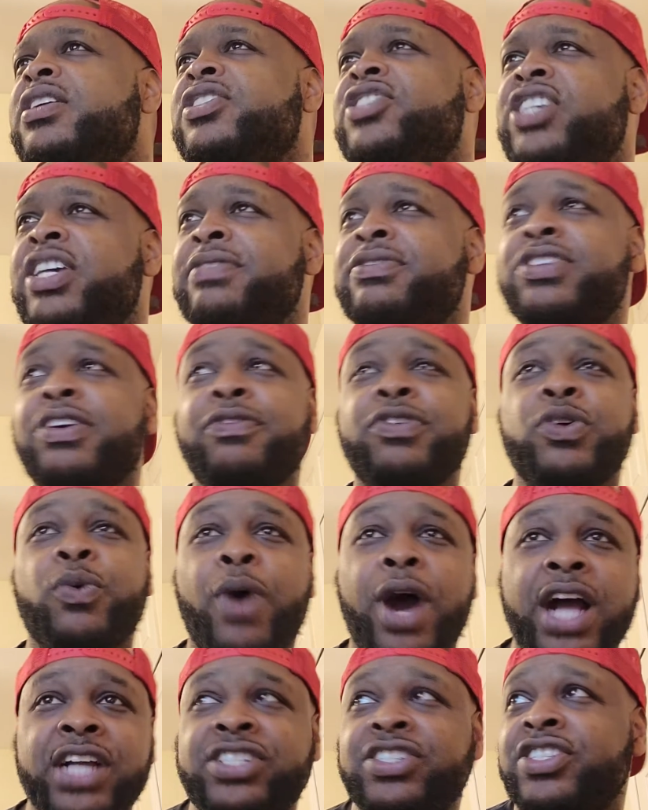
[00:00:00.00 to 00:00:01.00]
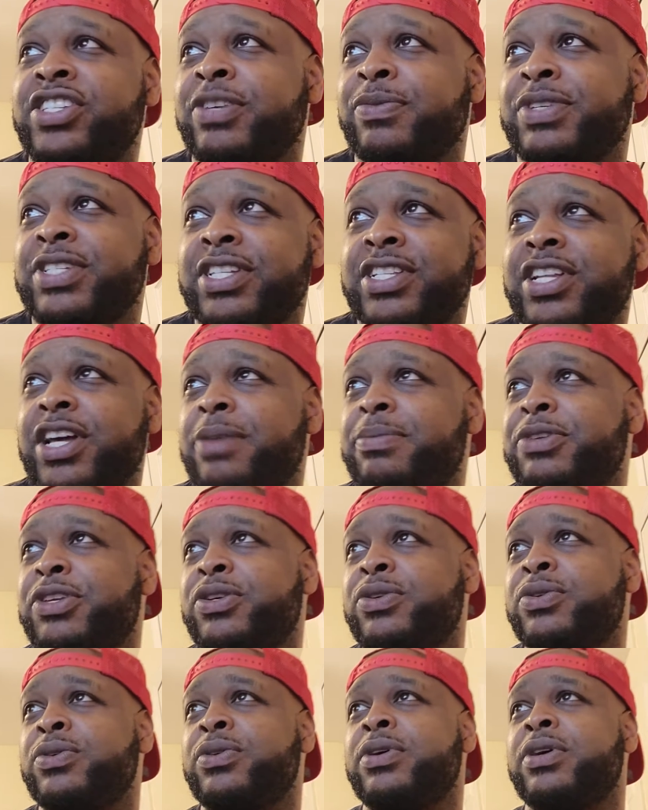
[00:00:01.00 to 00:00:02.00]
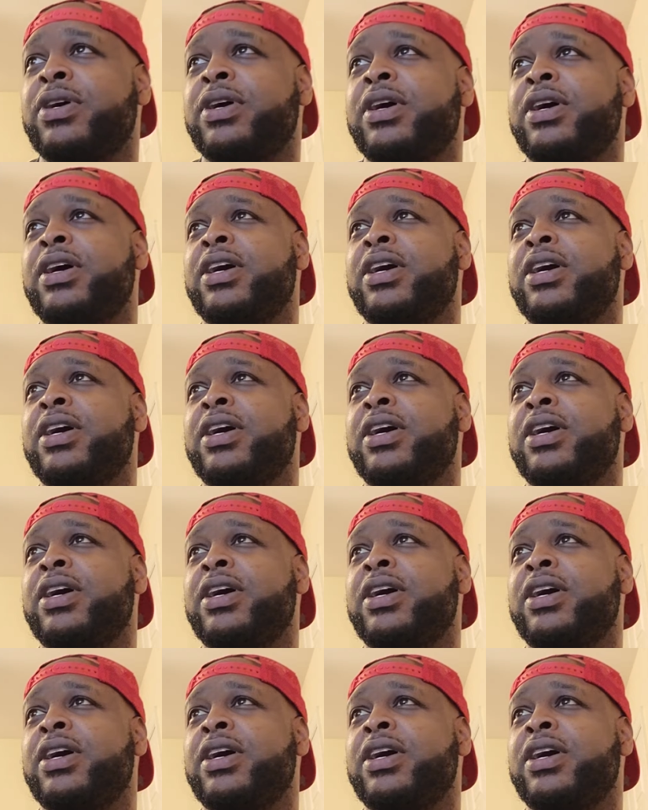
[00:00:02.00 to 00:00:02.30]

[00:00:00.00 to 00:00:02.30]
The Chiefs over the Washington was a W.